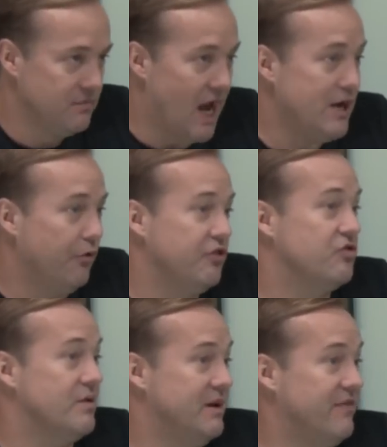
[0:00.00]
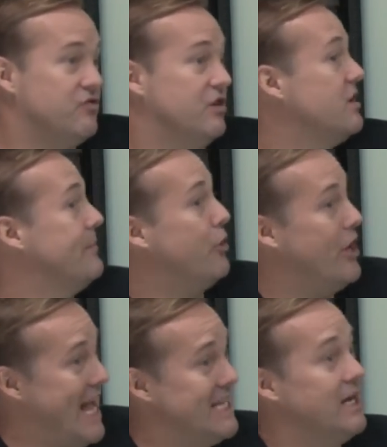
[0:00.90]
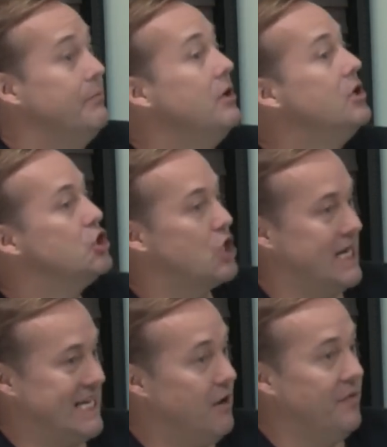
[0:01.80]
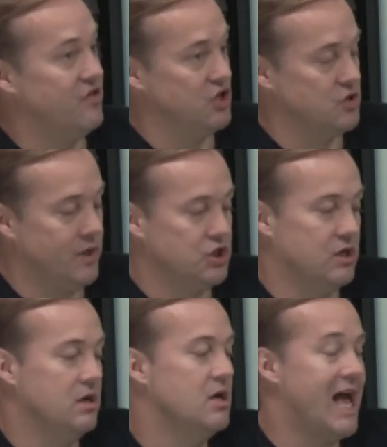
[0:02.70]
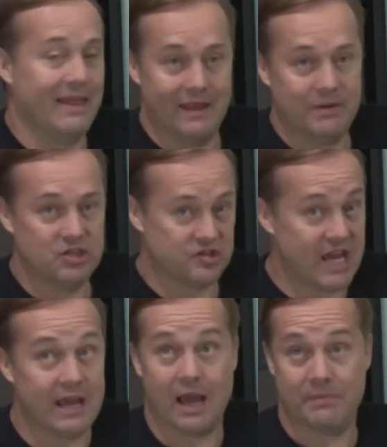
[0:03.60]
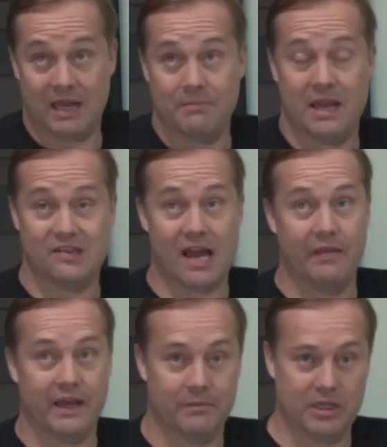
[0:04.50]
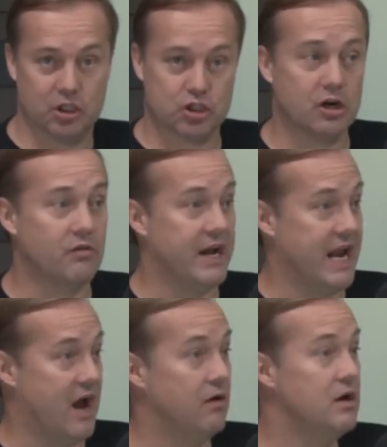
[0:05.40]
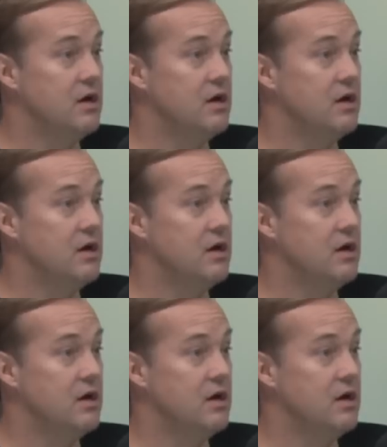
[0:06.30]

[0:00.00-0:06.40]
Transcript: I know this because I'm an investor in a company called Hand Up, trying to help this situation. And let me just say, I mean, I may sound like I'm being a jerk right now.